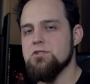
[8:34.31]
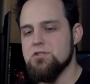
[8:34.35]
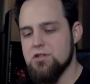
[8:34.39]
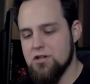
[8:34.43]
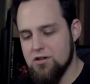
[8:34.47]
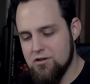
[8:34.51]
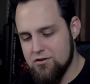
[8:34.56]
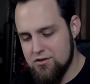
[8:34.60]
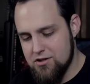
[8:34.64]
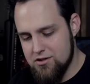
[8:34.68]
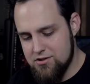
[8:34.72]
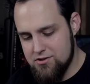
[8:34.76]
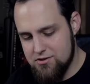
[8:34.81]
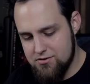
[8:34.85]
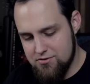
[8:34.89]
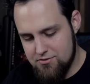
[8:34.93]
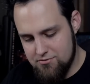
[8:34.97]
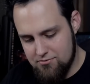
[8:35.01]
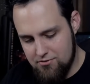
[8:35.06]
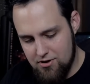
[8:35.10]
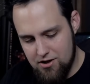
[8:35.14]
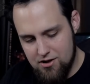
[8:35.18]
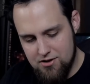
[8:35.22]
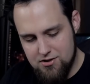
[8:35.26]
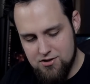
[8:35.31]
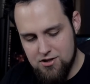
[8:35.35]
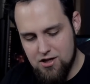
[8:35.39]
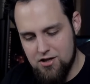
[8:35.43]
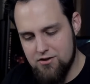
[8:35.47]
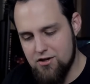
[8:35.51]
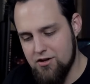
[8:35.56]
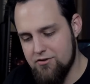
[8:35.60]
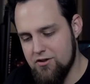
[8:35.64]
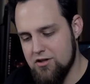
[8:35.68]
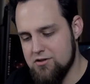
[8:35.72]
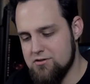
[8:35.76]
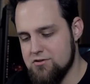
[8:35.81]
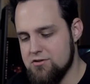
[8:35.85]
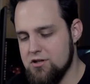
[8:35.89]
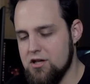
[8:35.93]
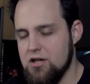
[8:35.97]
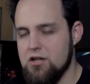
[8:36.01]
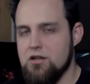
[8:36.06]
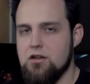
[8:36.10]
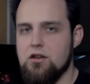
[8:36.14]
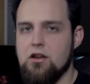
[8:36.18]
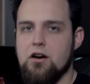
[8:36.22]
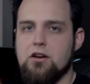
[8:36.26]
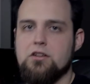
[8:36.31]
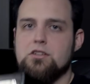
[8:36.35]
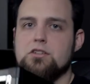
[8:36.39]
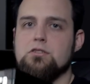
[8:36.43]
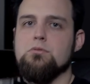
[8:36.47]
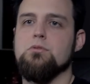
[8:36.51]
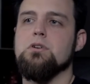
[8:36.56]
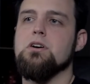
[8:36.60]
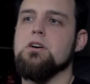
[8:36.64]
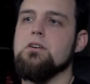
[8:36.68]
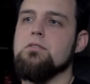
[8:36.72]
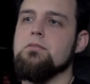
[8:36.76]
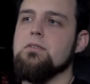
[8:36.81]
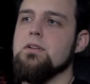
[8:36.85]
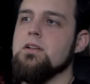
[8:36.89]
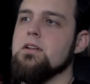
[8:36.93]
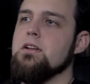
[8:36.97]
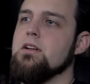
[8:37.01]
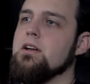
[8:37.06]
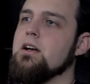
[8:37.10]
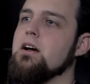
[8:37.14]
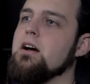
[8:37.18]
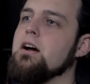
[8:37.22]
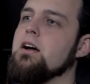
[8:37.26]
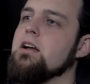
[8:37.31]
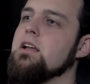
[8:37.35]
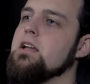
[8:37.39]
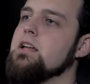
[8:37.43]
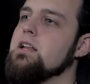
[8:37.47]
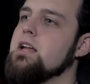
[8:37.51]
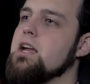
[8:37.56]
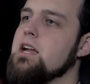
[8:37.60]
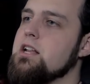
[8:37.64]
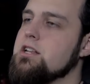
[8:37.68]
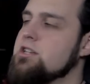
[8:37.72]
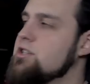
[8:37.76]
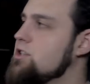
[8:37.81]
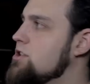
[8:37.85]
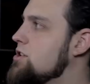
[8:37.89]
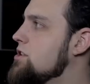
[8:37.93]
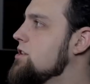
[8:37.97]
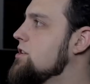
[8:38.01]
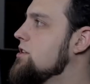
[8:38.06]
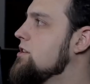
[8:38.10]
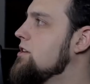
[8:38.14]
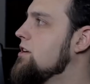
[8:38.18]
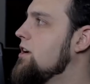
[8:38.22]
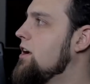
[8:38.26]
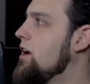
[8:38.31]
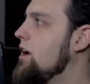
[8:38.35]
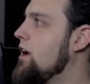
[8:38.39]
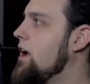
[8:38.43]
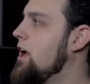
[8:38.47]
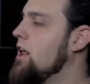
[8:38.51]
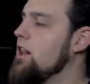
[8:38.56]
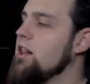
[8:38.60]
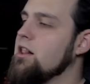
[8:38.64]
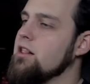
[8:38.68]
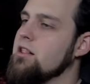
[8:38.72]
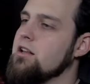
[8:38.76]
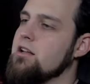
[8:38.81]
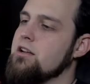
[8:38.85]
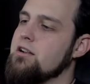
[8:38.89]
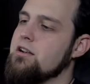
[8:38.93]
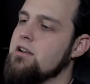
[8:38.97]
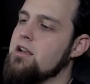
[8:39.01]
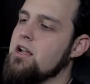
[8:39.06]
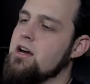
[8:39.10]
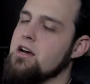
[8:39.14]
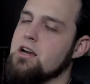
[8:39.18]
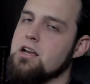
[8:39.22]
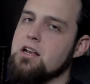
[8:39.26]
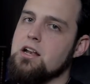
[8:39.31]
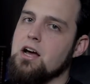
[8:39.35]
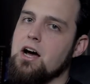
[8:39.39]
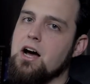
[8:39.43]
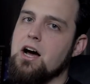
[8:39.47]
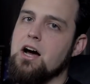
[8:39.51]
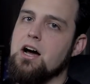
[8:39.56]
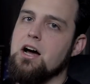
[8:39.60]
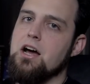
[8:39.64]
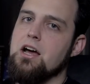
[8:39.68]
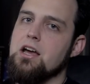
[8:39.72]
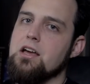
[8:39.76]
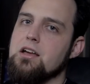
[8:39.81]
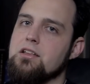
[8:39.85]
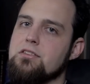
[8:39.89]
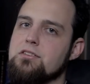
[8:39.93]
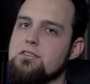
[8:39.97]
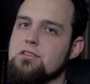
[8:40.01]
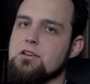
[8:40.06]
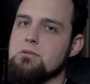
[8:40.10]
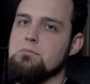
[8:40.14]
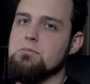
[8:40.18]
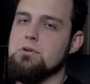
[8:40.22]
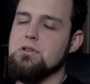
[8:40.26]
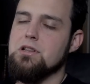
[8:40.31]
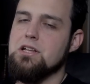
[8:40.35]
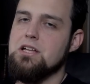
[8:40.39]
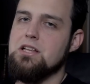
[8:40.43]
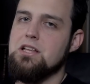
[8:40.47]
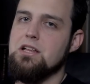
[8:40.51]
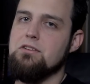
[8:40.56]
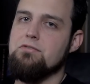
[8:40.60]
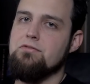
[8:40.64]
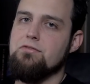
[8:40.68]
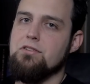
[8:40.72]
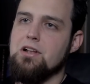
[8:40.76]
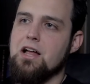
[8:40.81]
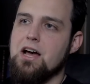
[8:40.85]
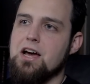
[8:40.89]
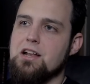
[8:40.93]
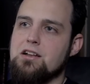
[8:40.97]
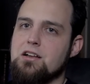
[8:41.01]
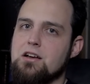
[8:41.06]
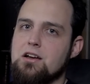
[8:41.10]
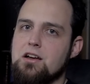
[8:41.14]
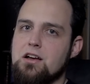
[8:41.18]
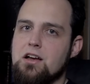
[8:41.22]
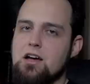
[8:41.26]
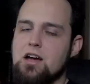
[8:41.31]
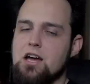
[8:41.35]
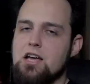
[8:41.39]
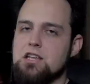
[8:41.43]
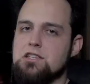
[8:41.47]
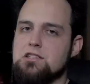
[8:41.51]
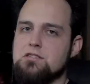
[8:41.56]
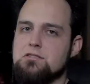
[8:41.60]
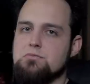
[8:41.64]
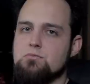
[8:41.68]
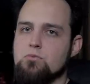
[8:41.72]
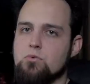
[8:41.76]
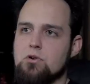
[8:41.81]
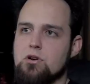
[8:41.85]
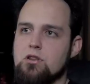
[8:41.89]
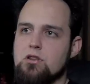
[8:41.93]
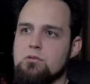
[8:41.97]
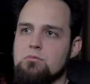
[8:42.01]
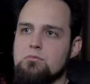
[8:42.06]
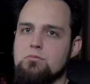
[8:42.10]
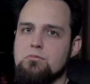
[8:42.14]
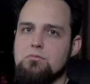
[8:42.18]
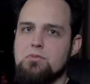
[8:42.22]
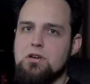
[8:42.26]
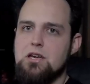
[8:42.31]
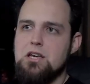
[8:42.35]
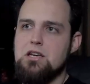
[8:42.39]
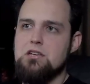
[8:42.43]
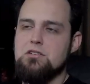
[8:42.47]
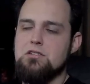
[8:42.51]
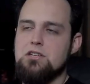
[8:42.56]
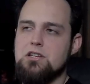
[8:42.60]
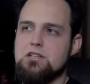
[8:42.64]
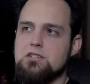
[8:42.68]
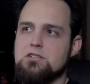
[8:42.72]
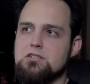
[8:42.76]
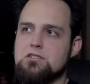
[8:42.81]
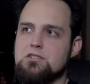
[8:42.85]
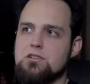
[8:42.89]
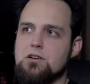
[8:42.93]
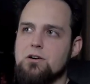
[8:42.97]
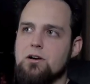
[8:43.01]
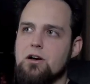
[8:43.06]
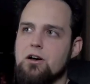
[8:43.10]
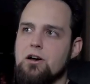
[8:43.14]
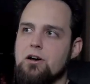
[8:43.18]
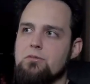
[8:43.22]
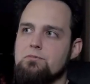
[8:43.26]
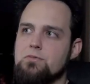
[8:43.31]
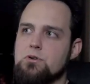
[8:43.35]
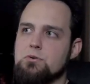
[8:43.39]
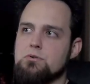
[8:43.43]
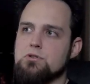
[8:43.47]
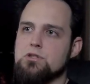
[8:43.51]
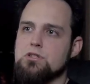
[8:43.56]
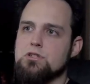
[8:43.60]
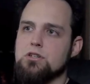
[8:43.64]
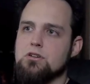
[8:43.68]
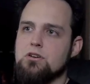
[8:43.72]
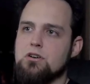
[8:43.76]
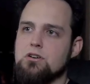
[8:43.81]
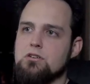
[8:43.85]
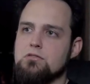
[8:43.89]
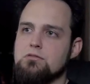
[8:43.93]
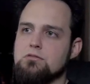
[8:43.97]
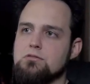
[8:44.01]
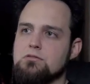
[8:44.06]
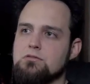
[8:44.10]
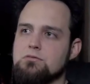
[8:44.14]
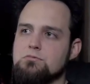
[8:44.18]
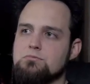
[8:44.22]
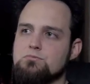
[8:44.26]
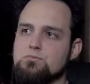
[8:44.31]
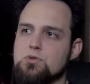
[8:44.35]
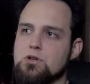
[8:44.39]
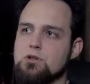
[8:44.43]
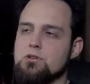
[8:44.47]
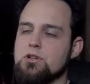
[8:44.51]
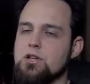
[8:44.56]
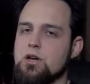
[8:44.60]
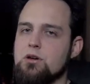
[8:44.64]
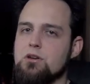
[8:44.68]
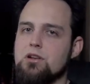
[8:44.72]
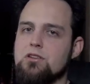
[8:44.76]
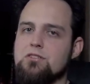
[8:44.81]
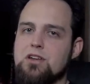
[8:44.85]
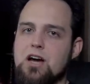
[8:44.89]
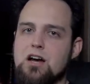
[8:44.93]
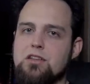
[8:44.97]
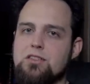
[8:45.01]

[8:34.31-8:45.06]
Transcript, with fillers: using on this, right inside there, that's the Noctua uh, N H L nine i. It's completely flat. It's one of the easiest um, to install cooling units